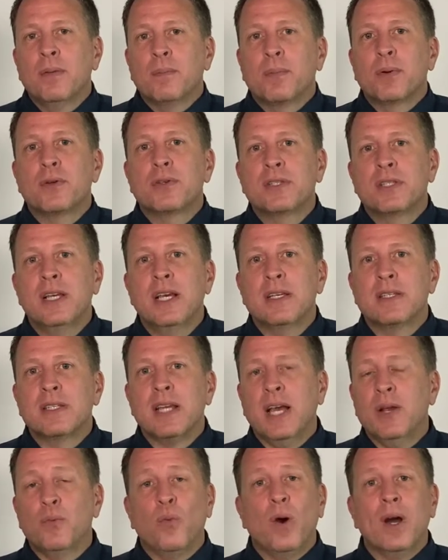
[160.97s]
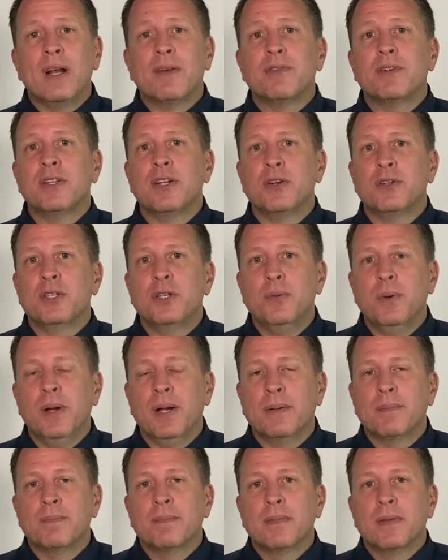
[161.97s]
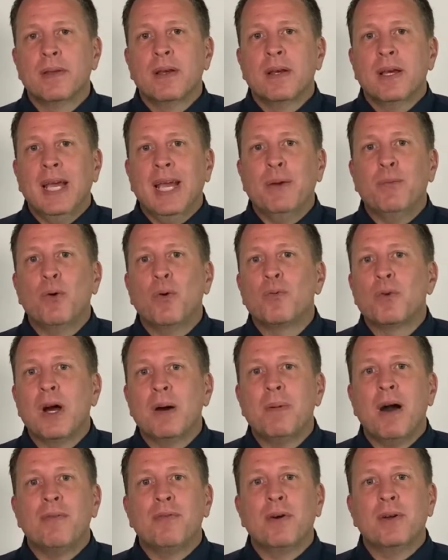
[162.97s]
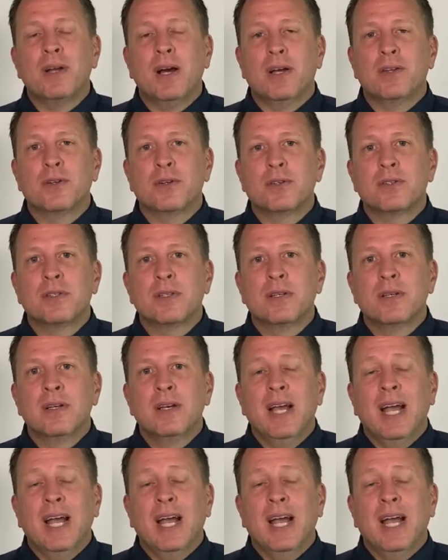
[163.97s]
persist in whatever they're doing, it will rub off on others.